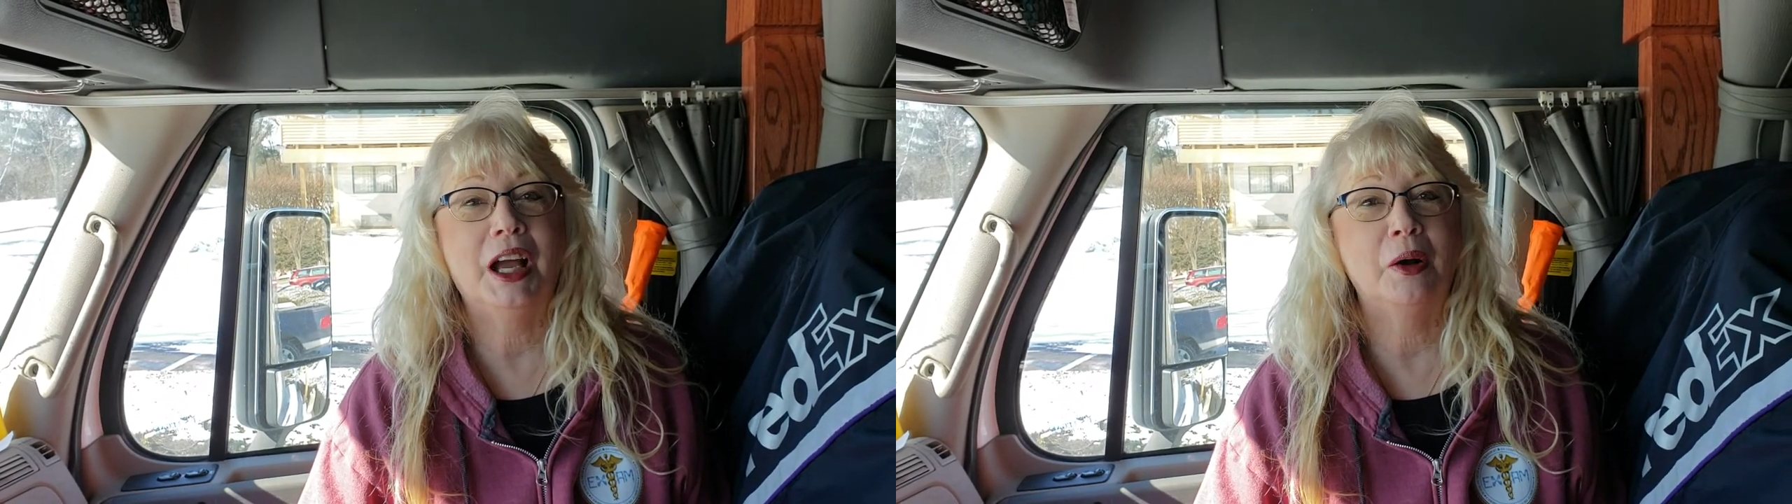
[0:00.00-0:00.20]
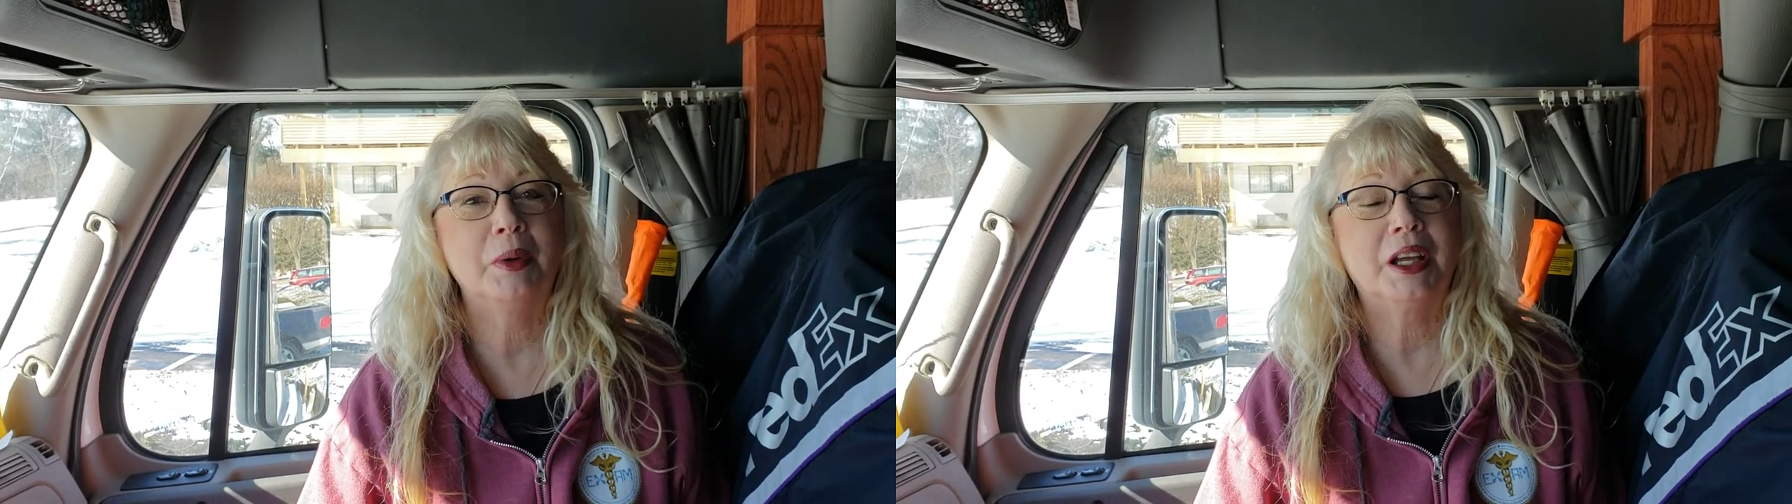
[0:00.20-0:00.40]

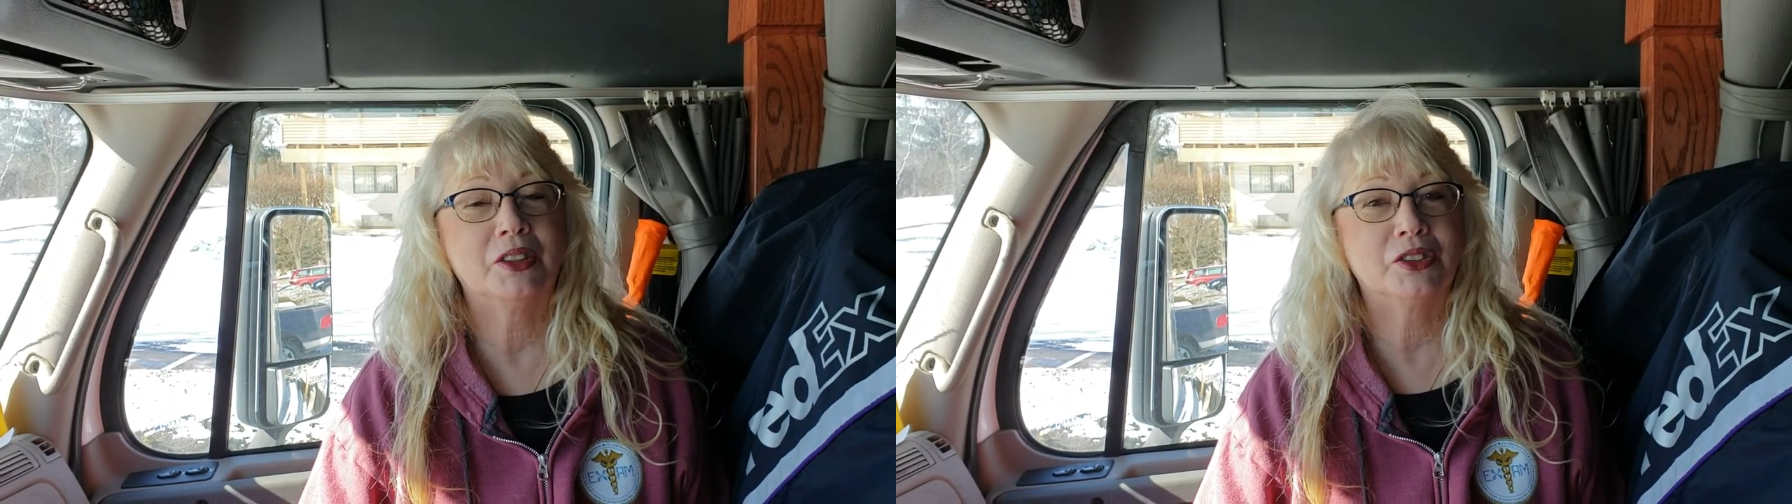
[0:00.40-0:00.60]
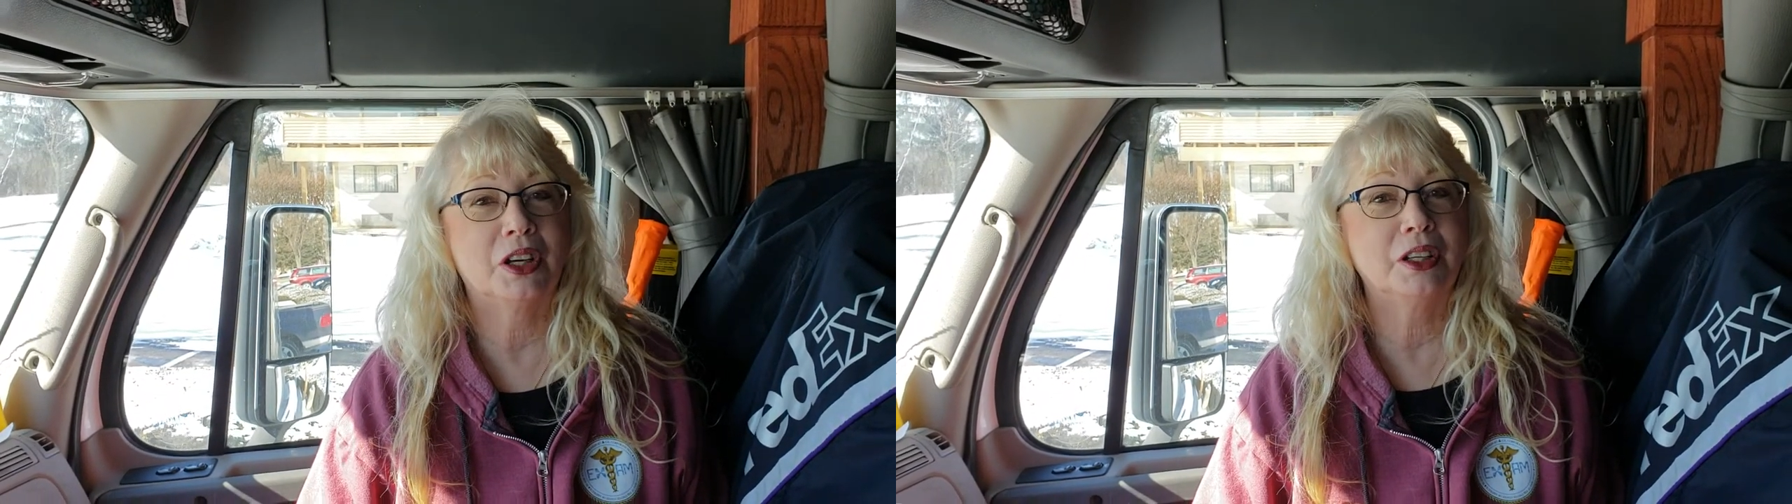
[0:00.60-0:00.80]
how we got
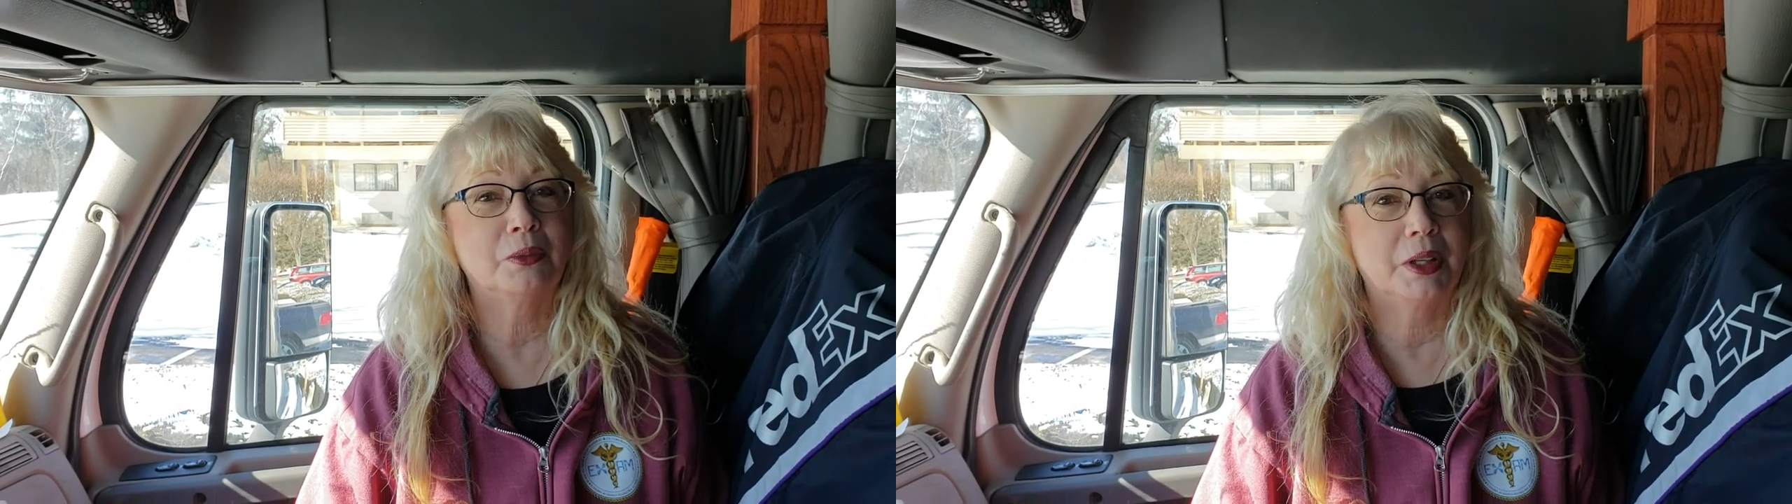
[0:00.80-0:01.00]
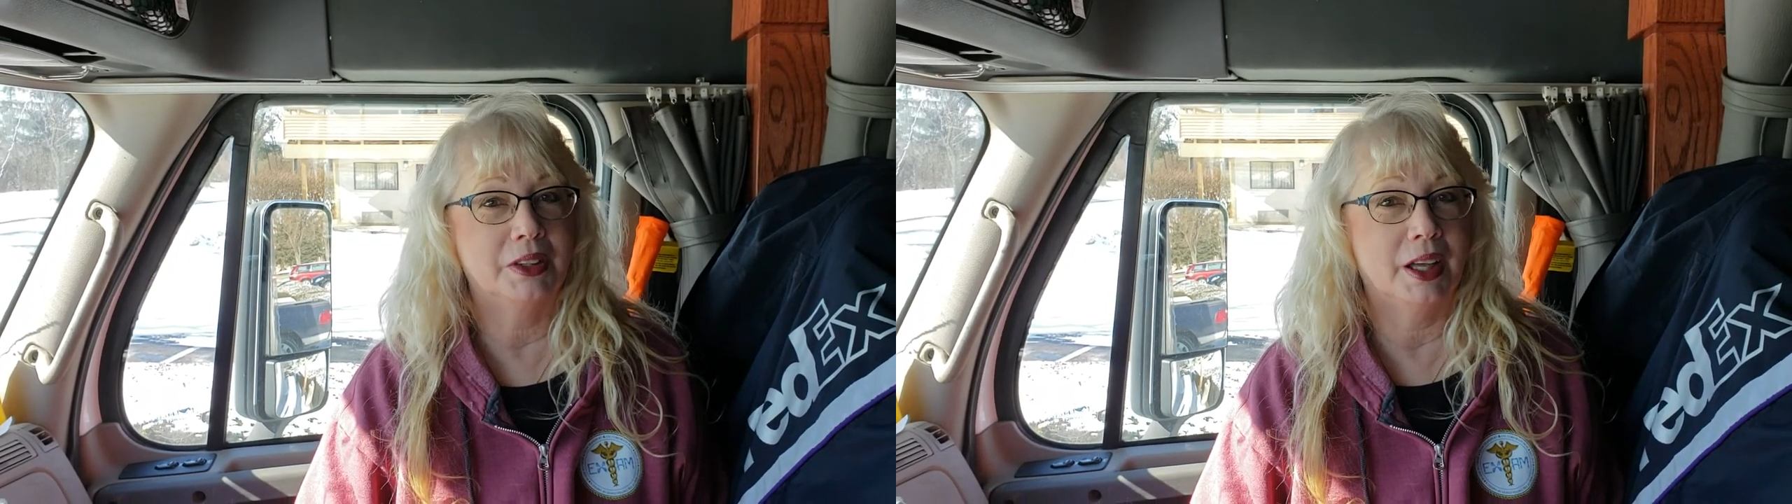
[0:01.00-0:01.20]
started
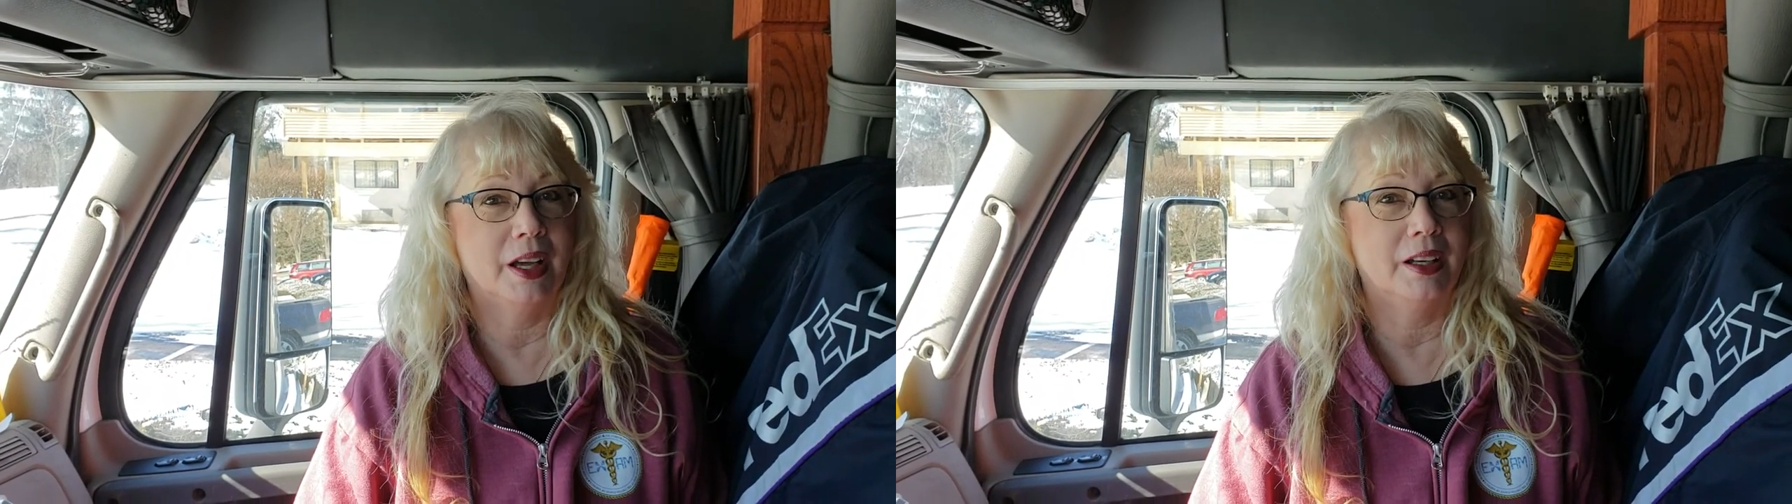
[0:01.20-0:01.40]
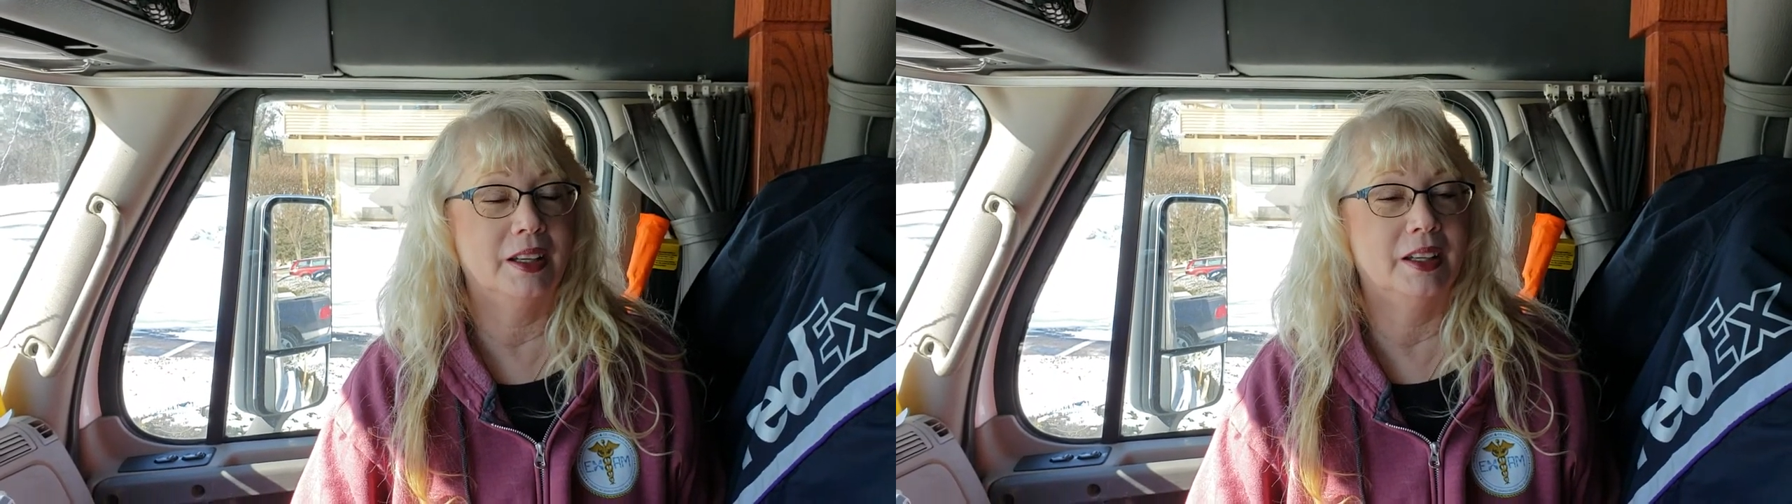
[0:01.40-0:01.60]
with that.